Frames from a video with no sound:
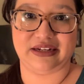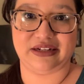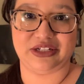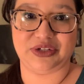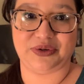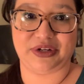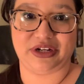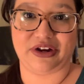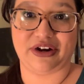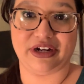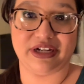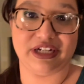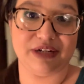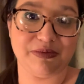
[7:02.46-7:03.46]
during our
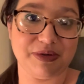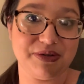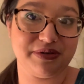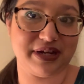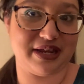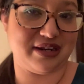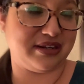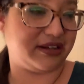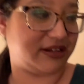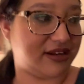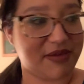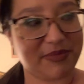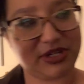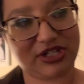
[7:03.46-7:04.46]
honeymoon. And
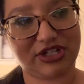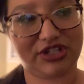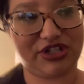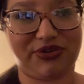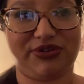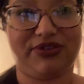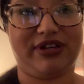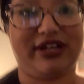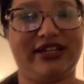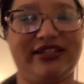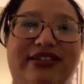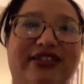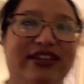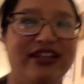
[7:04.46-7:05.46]
let me just show you
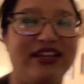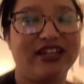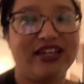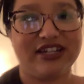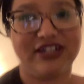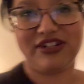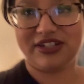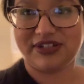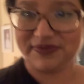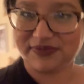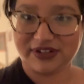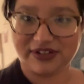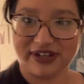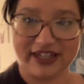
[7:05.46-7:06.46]
guys, just for
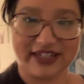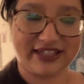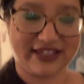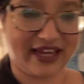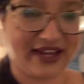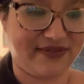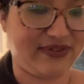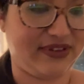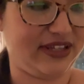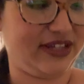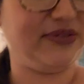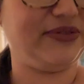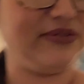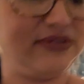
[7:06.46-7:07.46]
you guys to have a
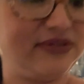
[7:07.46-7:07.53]
little